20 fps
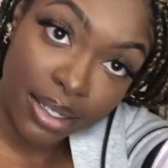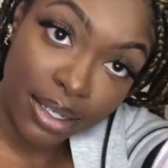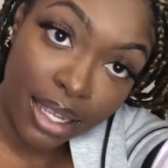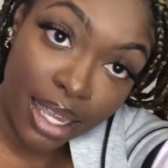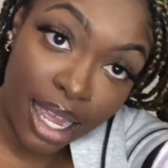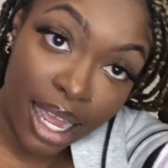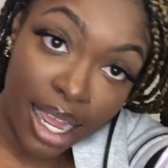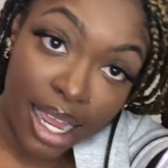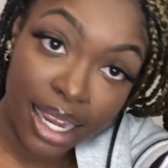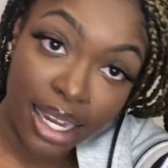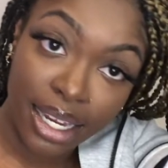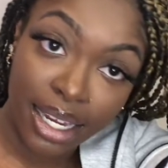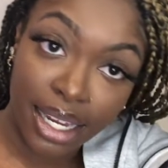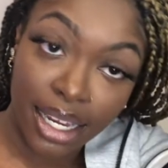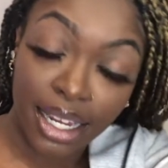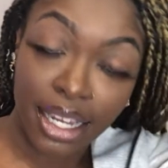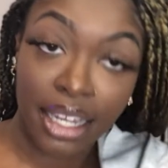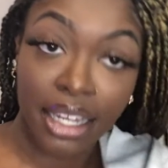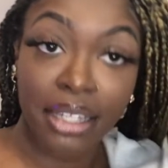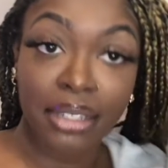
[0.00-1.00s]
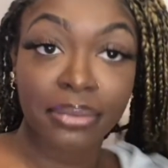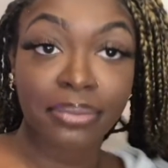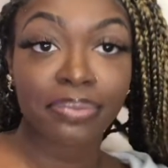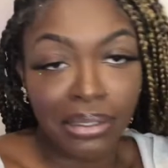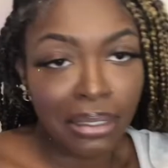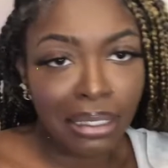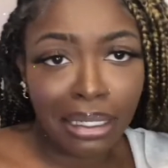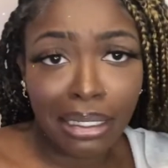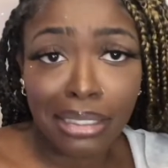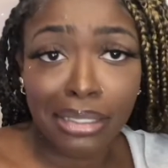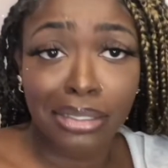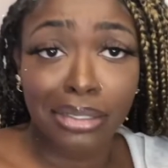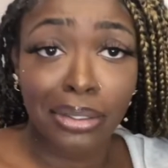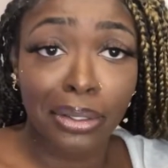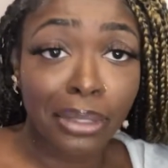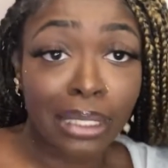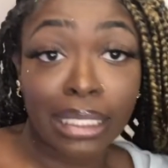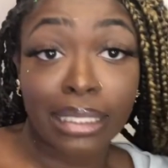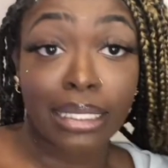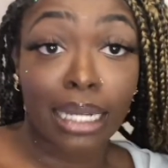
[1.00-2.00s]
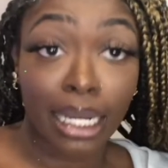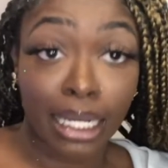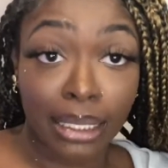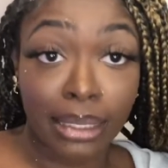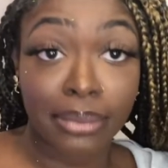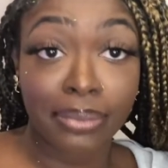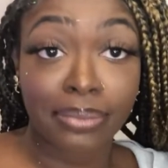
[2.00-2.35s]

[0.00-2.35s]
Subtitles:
I am doing a story time.